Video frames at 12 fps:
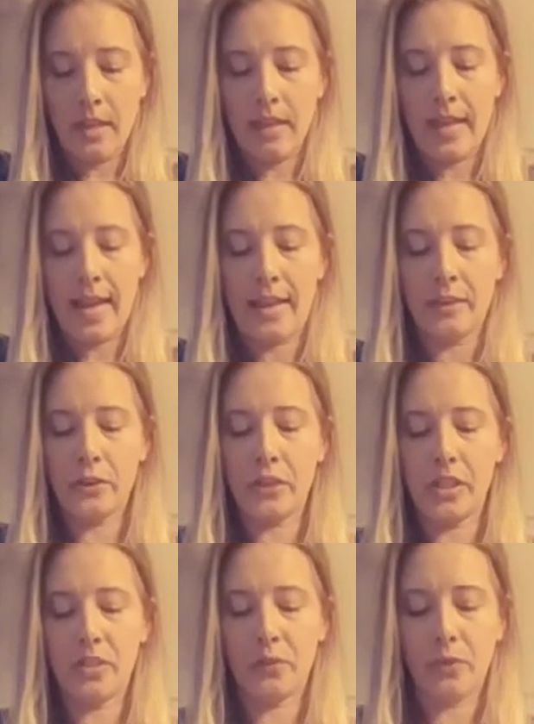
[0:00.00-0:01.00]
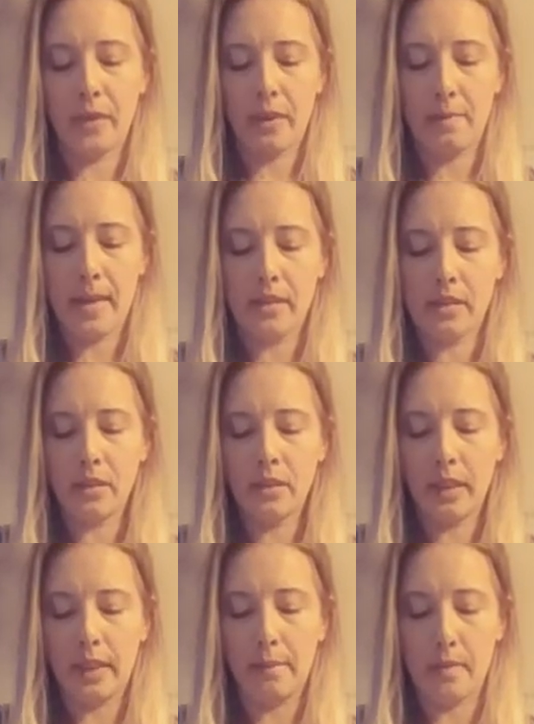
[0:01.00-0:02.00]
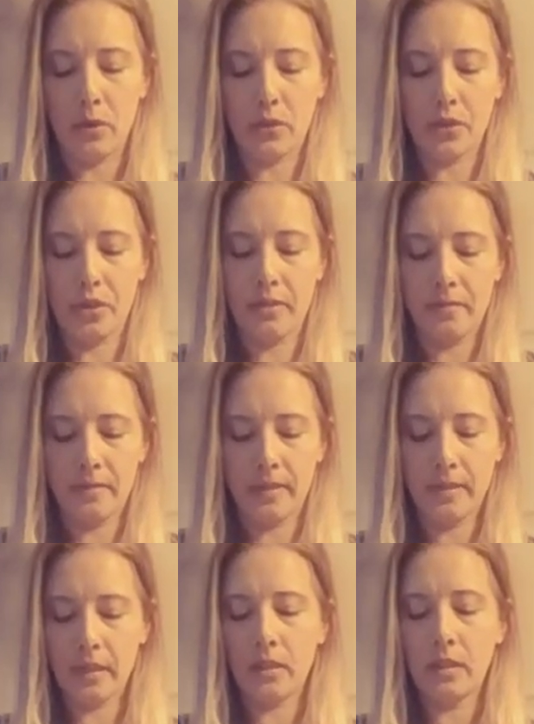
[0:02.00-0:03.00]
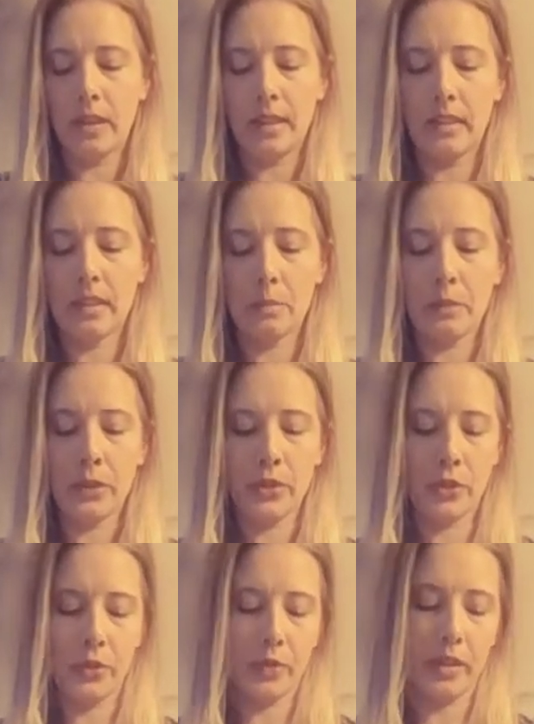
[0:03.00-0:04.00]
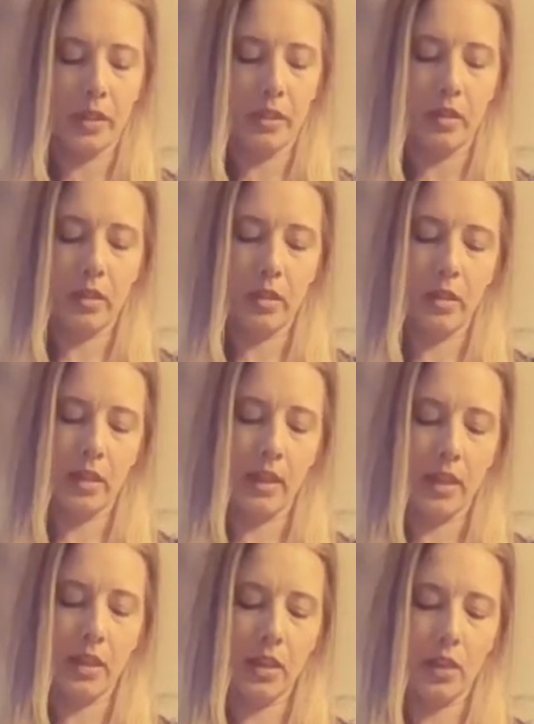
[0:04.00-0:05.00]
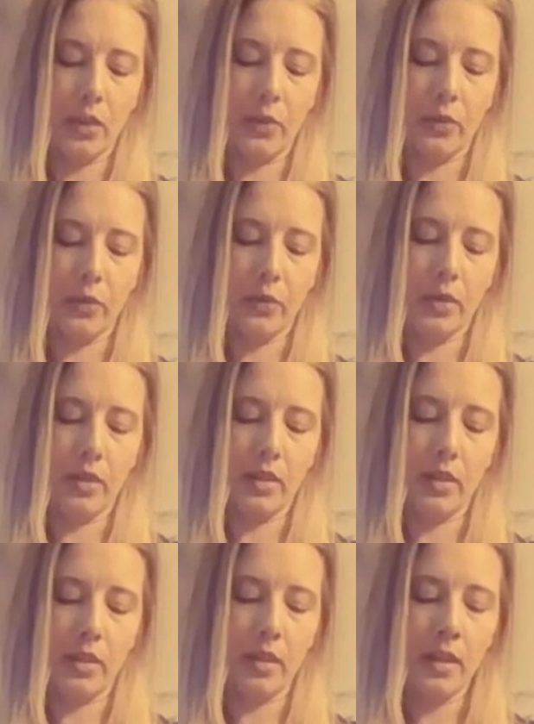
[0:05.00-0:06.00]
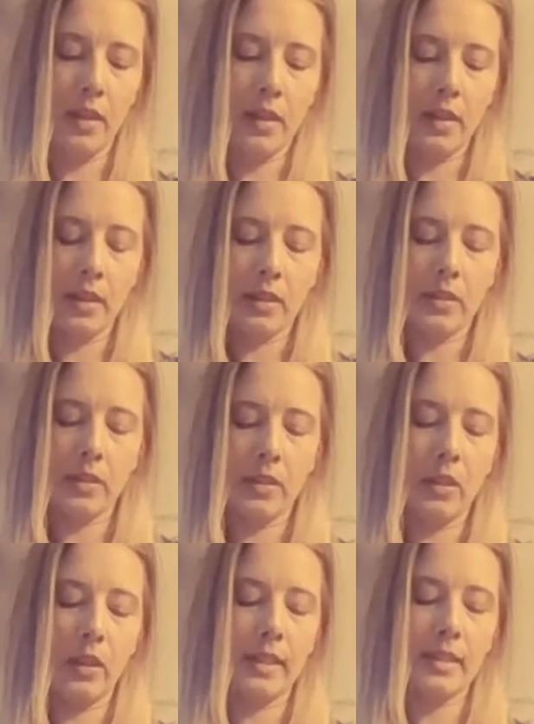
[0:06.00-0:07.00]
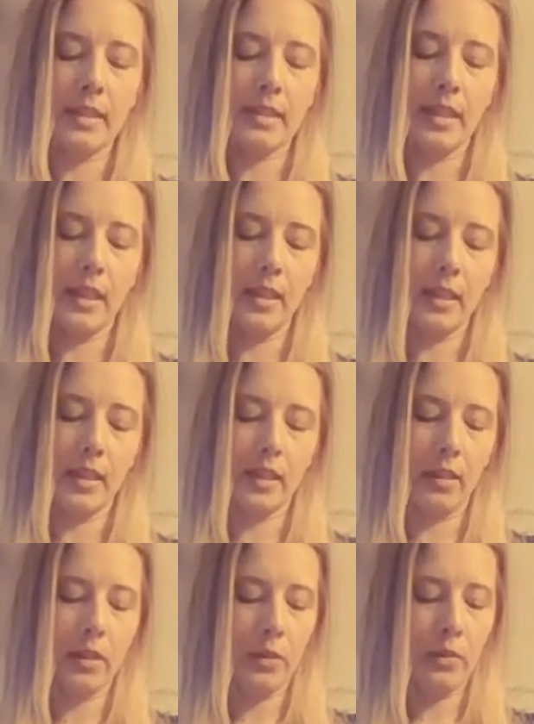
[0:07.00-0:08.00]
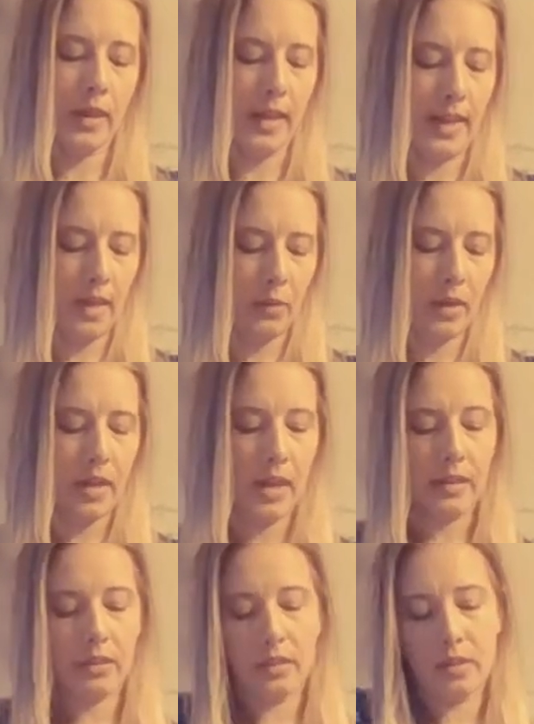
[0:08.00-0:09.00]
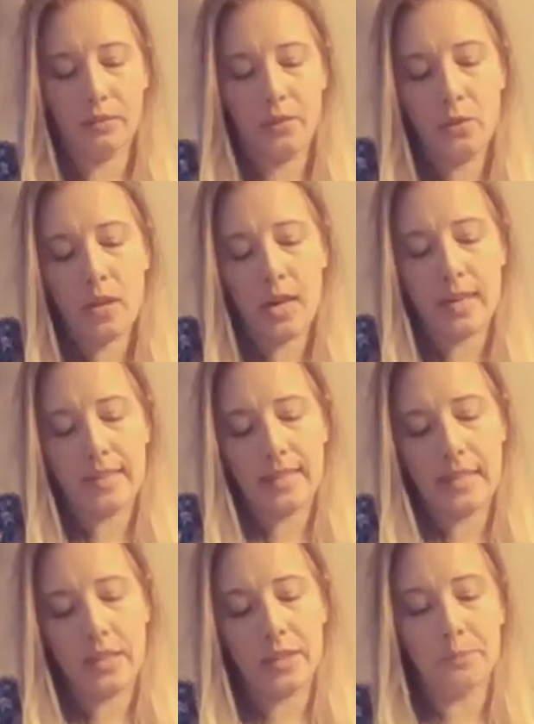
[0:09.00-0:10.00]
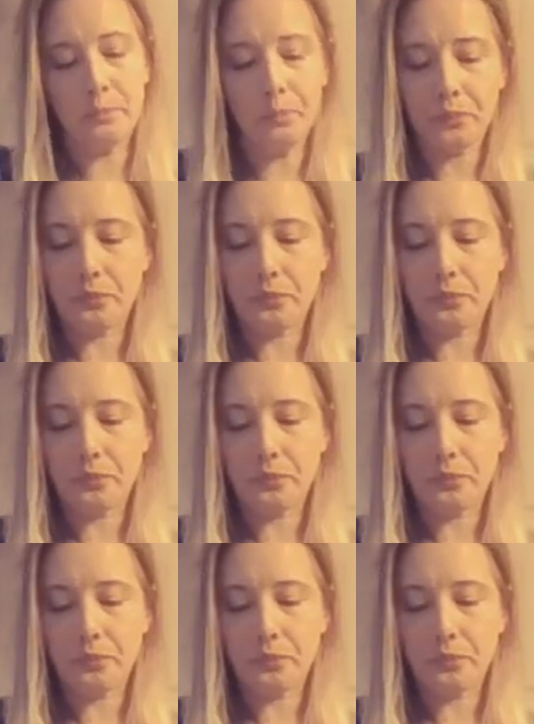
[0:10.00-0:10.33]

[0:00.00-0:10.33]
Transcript: The energies for their mental, emotional, physical, and spiritual. Thank you. So okay, we got a few cards here.